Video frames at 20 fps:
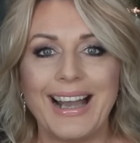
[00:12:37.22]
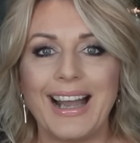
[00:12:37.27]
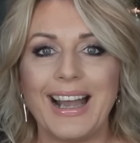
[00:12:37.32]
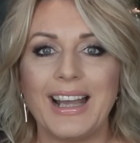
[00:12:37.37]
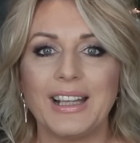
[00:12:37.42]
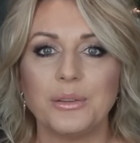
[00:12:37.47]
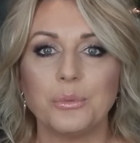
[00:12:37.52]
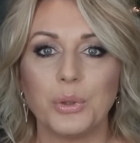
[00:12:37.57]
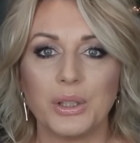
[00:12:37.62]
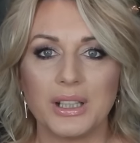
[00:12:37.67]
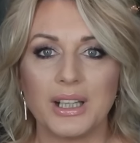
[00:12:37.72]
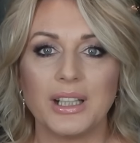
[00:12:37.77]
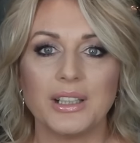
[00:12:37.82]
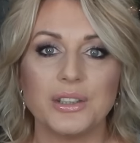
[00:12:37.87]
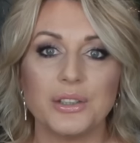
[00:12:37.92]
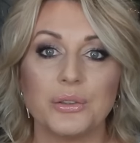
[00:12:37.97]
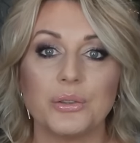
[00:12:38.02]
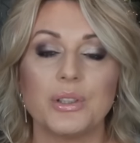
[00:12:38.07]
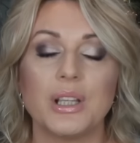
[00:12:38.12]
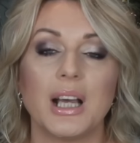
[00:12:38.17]
and when I
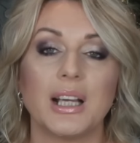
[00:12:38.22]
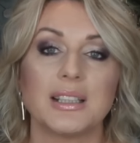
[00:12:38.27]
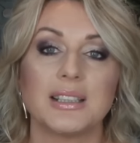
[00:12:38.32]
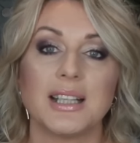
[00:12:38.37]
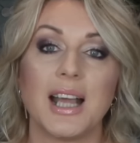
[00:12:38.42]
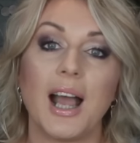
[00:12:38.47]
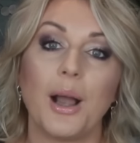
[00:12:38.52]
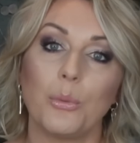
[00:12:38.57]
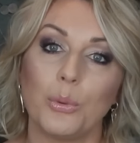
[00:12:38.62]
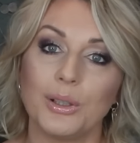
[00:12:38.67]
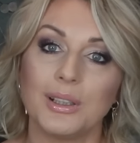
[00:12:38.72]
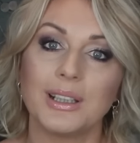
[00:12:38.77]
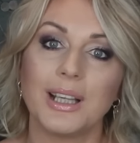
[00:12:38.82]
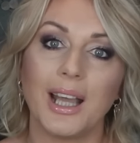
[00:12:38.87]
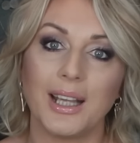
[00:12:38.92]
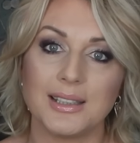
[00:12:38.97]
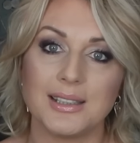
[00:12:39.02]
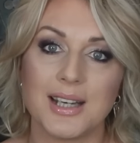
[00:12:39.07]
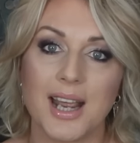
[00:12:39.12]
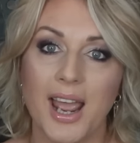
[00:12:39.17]
do that, I will
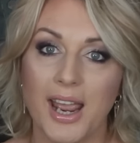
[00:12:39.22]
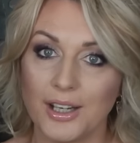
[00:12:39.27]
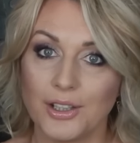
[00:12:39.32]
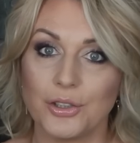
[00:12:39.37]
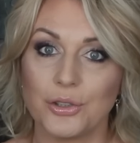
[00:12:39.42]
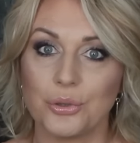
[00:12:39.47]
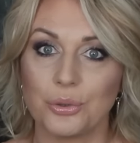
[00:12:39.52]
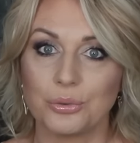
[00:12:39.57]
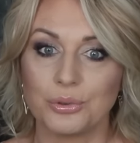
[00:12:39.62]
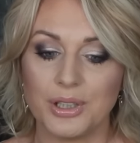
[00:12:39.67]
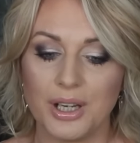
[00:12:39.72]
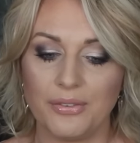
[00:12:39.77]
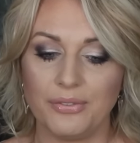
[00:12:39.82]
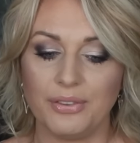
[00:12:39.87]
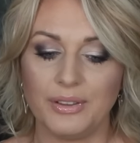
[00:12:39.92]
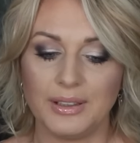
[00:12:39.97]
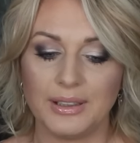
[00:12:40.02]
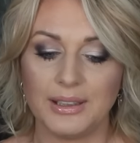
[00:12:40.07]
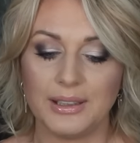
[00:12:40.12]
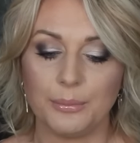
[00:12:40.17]
get Angel
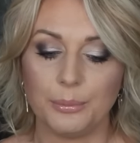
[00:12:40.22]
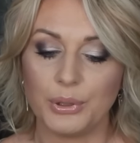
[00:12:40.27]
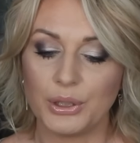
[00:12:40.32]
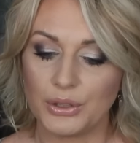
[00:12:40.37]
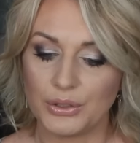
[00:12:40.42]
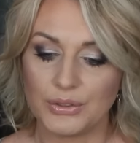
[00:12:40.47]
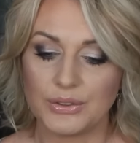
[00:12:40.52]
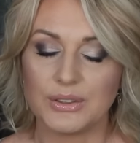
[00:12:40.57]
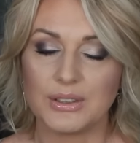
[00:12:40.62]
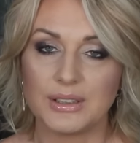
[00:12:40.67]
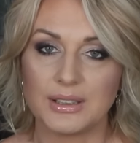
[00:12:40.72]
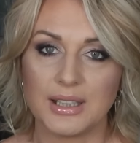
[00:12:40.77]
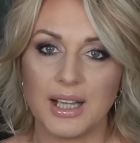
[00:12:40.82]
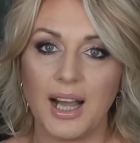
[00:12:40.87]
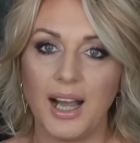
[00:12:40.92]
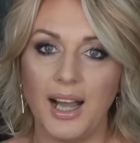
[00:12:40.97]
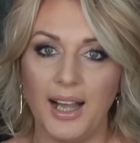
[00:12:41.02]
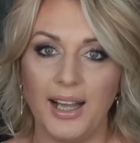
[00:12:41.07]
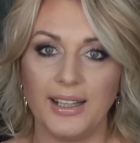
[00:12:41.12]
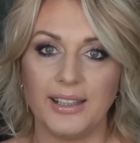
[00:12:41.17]
definitely, because
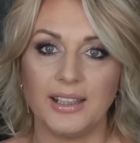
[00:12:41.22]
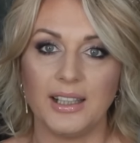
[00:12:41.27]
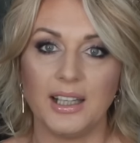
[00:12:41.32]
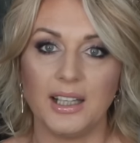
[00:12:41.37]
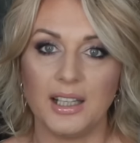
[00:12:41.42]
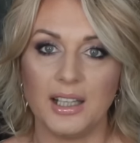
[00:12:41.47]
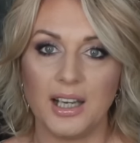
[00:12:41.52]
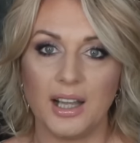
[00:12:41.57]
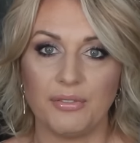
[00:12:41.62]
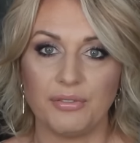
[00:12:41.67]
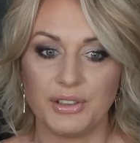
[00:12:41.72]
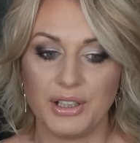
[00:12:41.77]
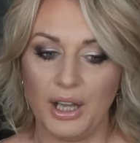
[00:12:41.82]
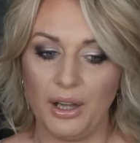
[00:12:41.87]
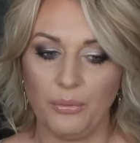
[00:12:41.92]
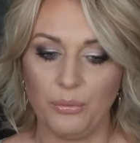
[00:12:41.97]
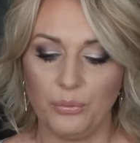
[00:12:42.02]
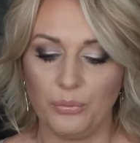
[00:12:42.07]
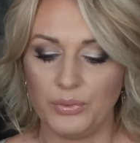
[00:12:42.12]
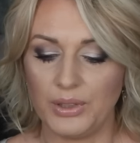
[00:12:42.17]
I love
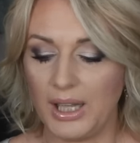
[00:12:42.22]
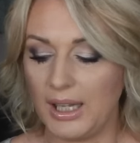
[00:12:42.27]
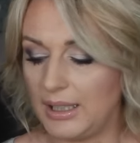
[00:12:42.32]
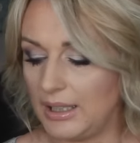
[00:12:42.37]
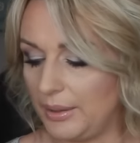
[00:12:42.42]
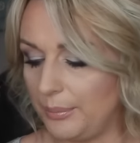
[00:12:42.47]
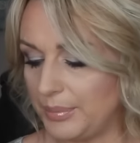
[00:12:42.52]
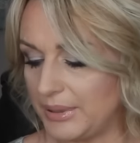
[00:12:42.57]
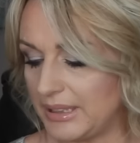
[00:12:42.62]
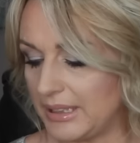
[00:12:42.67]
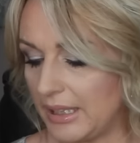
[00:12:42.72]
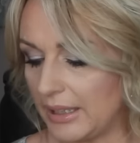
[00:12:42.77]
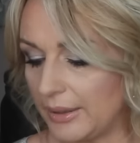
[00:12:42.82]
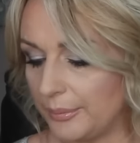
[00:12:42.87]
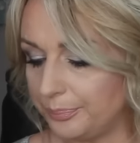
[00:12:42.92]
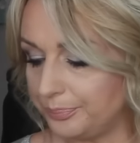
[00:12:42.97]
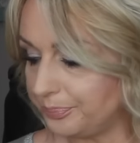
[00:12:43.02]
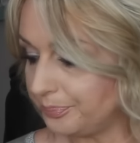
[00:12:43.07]
that lipstick.